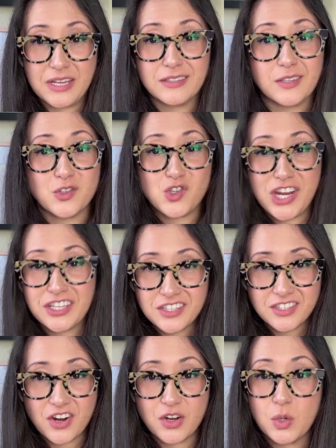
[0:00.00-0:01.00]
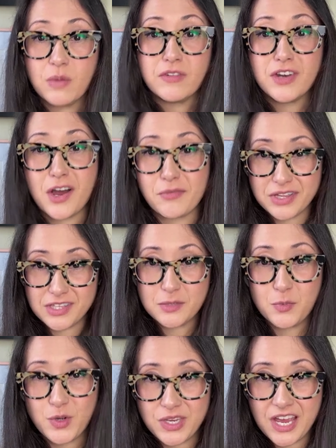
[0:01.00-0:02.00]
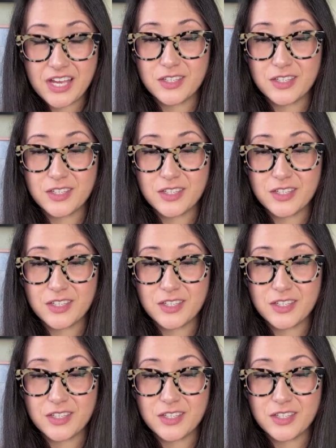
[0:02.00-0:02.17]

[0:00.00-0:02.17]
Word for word: So chances are you have not read this book yet.